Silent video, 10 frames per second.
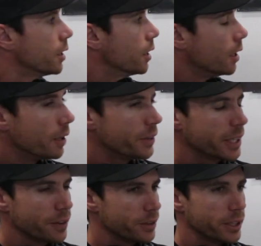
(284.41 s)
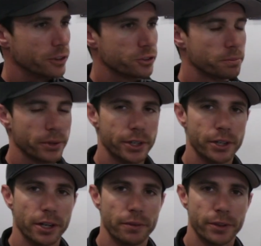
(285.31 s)
I think everything else is pretty
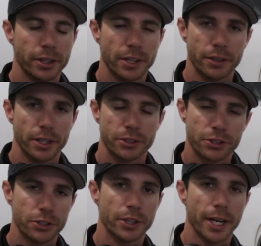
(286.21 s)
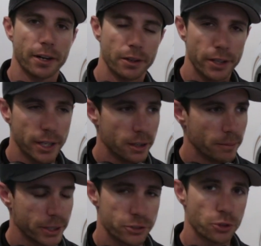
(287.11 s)
good on the vehicle. Nothing that stood out
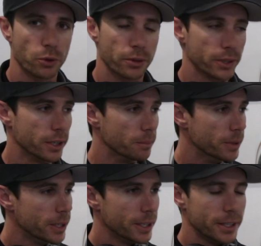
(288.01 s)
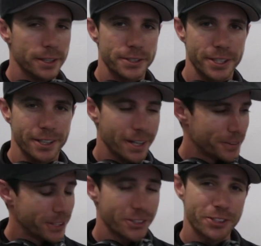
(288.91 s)
like a sore thumb. So
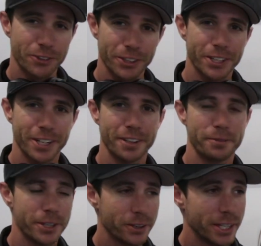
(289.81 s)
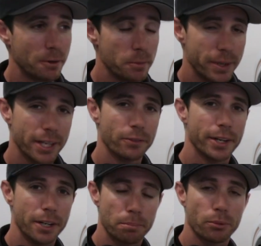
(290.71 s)
everything looks really good on the vehicle. Now I'm going to be getting
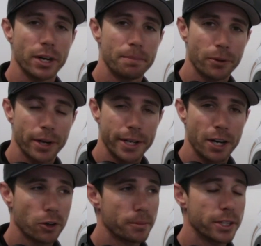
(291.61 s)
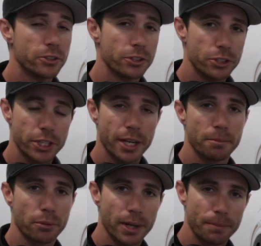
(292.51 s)
ready to prep it right now. We're going to be using
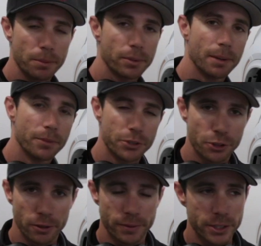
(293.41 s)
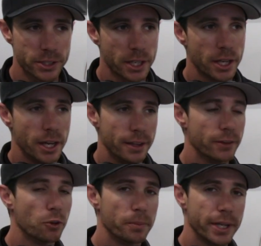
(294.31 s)
Geon Prep to prep the surface, and then
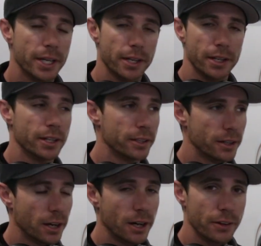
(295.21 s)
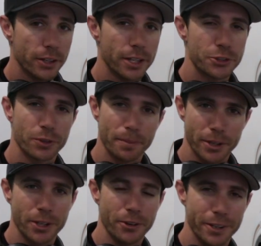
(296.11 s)
we'll begin in on the
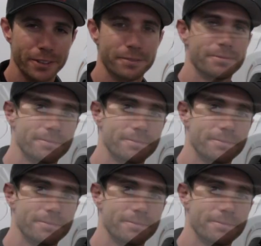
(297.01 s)
ceramic coating.